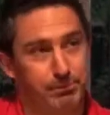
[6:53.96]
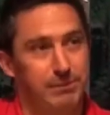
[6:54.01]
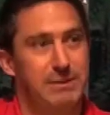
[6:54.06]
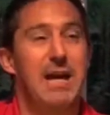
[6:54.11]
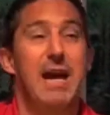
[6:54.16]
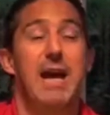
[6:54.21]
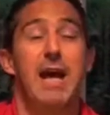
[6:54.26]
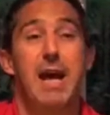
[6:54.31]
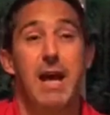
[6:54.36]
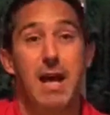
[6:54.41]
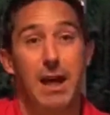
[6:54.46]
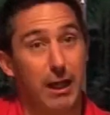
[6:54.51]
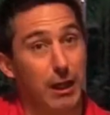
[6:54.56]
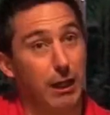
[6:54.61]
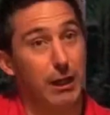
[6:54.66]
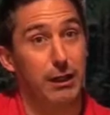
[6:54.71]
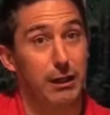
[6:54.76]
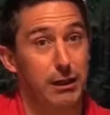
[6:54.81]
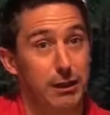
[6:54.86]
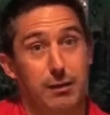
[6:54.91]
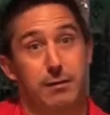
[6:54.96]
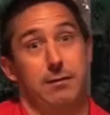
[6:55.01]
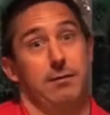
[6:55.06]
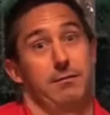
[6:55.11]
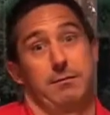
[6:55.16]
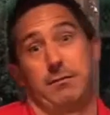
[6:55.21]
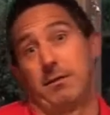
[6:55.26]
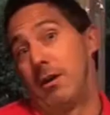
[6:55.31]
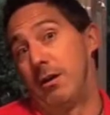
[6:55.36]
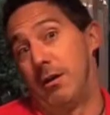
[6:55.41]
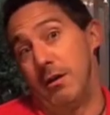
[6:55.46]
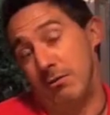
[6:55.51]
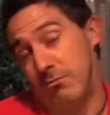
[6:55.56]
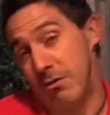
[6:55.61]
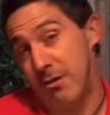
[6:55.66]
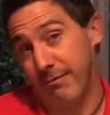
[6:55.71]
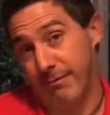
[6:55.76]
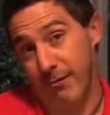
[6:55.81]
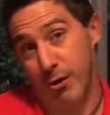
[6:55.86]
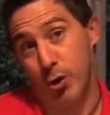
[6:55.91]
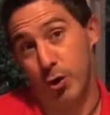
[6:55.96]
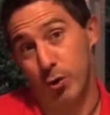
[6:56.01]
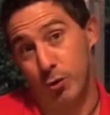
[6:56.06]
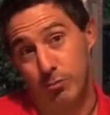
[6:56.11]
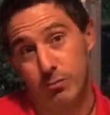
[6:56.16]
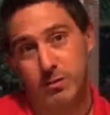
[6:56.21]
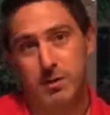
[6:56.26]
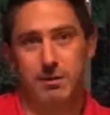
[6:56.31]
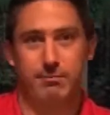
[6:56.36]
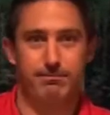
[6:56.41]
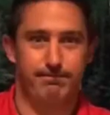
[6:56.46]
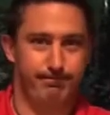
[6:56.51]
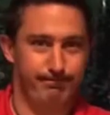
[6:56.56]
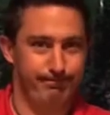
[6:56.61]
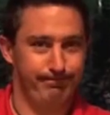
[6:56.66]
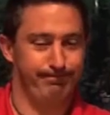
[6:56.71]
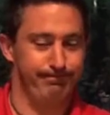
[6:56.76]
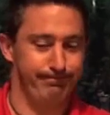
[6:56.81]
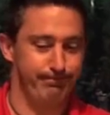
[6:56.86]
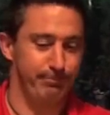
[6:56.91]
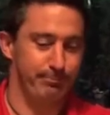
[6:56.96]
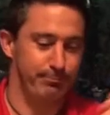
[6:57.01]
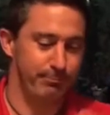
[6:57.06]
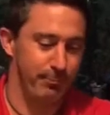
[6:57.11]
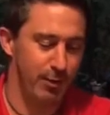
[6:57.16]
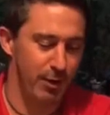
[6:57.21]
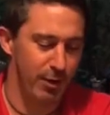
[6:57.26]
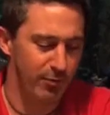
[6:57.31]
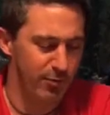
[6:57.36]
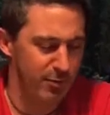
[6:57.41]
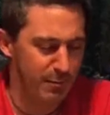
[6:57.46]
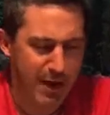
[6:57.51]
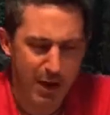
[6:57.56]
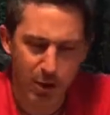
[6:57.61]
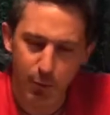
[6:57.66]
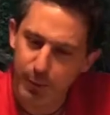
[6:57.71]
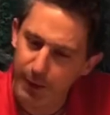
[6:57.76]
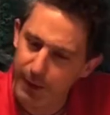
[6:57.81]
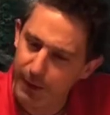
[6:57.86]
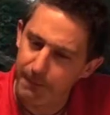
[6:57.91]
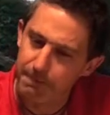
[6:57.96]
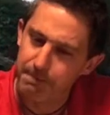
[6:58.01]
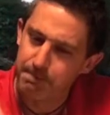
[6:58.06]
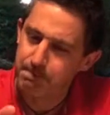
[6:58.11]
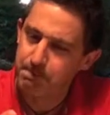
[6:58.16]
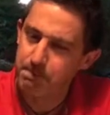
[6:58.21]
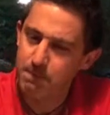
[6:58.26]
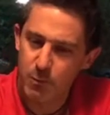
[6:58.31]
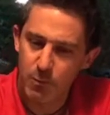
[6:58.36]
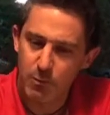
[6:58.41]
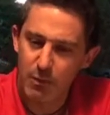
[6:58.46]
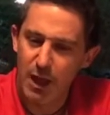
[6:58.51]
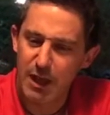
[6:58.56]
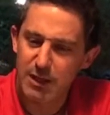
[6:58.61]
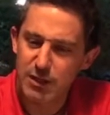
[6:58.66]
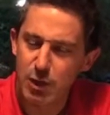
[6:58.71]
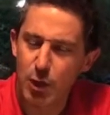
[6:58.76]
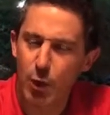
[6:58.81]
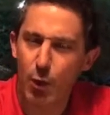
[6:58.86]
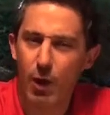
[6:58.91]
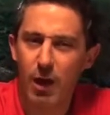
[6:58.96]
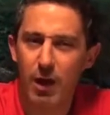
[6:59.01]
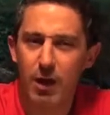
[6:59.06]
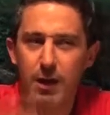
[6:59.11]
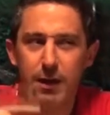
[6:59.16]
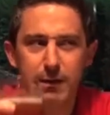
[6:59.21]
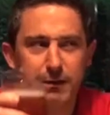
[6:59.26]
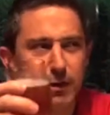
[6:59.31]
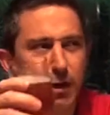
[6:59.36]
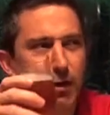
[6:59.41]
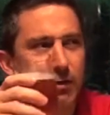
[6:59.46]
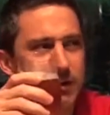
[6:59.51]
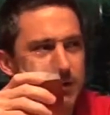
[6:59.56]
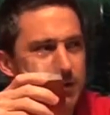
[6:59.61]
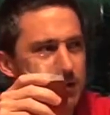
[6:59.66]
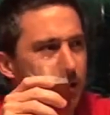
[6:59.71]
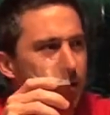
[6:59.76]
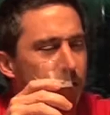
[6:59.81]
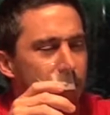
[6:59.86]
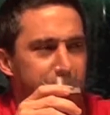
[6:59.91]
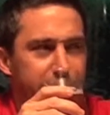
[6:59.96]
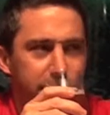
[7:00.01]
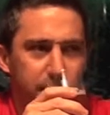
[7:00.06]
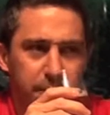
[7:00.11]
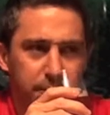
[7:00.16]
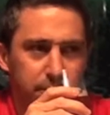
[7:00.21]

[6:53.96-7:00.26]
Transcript: ding, kind of grapefruit on the bell, but it's quite a nice kind of